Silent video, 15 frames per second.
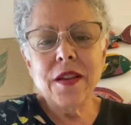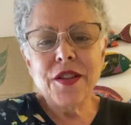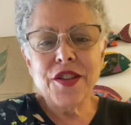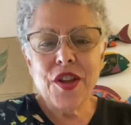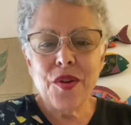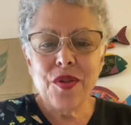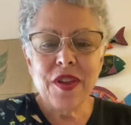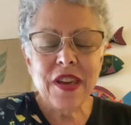
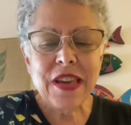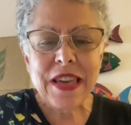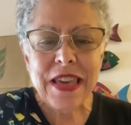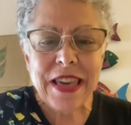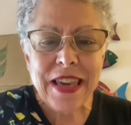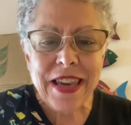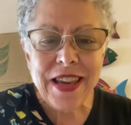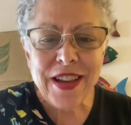So the
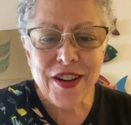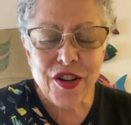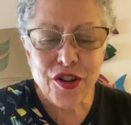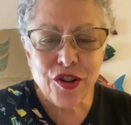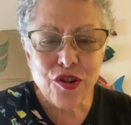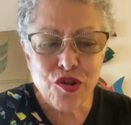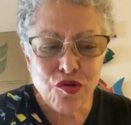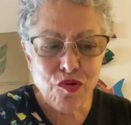key
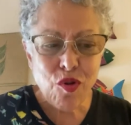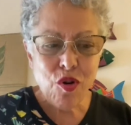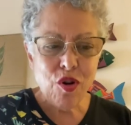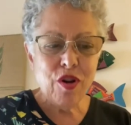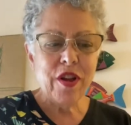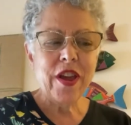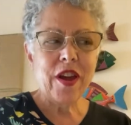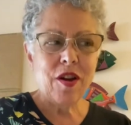to
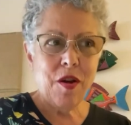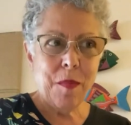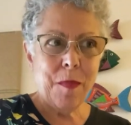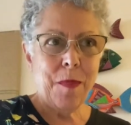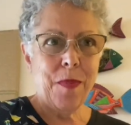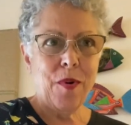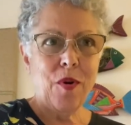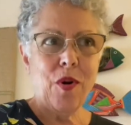drawing a
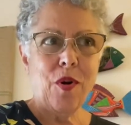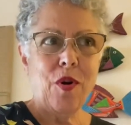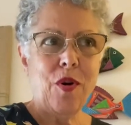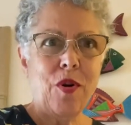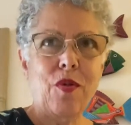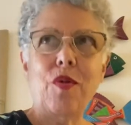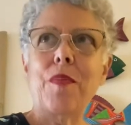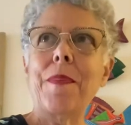
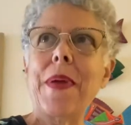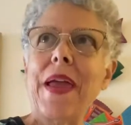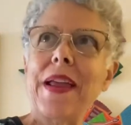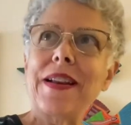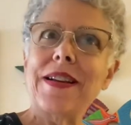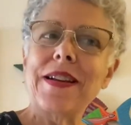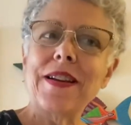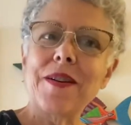bird or
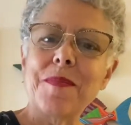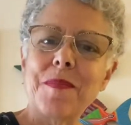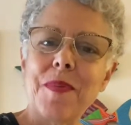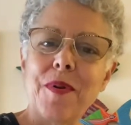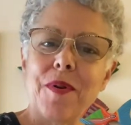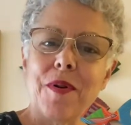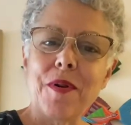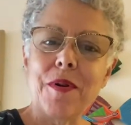painting a
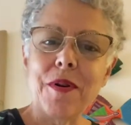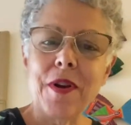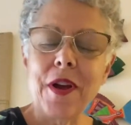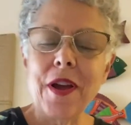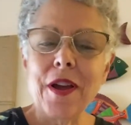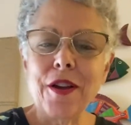bird,